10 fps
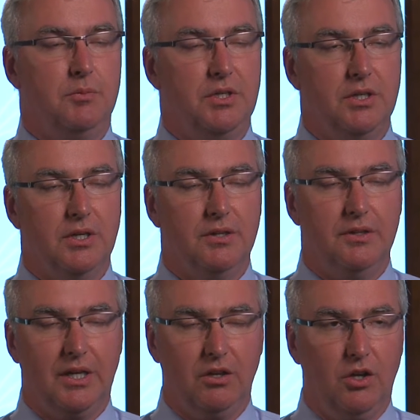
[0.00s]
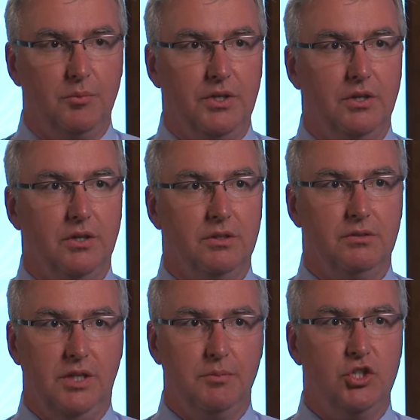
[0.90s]
to be done, that'll all be
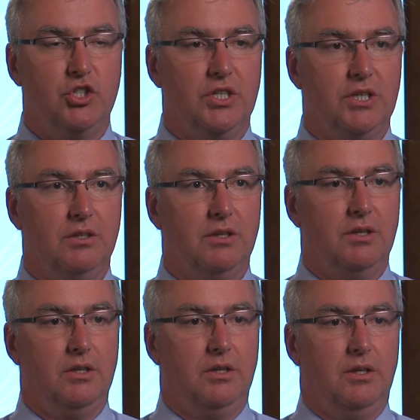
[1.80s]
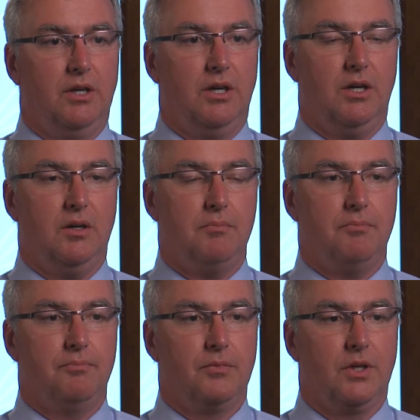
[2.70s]
done, imaging.
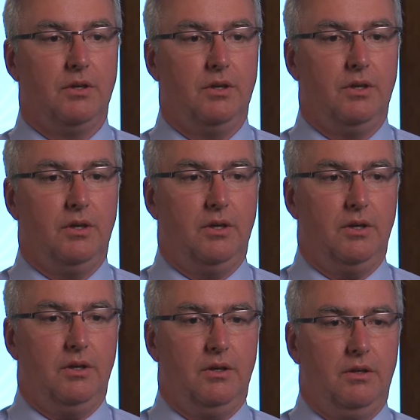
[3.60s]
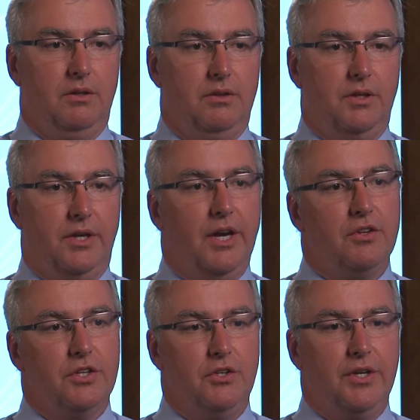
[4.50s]
The
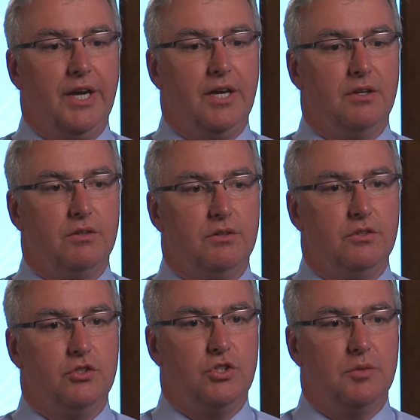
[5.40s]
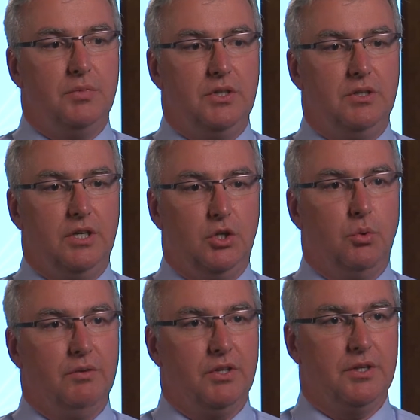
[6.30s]
care that you get should be
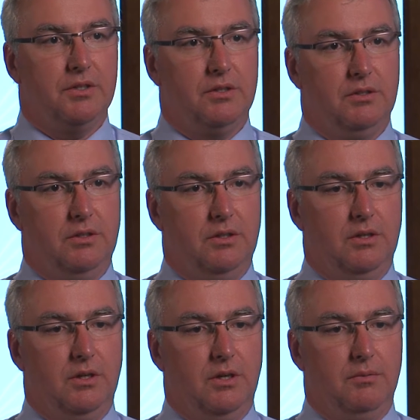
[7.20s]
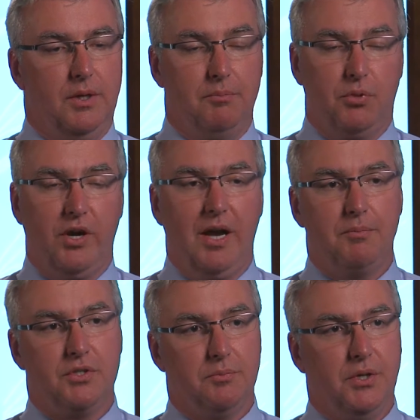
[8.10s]
equivalent and
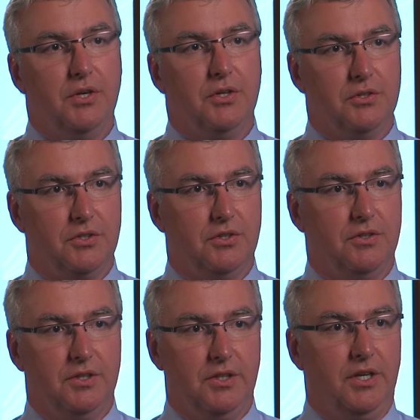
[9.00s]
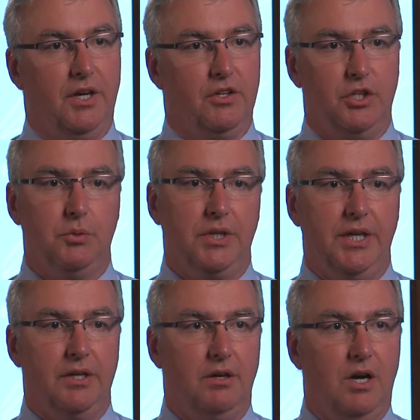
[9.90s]
perhaps superior than the care that you would
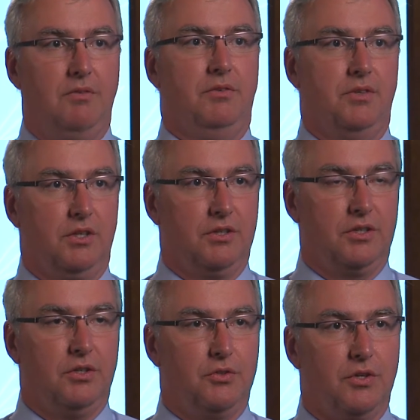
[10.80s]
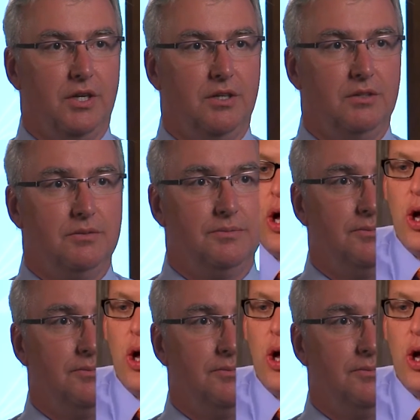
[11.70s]
get off of a clinical trial.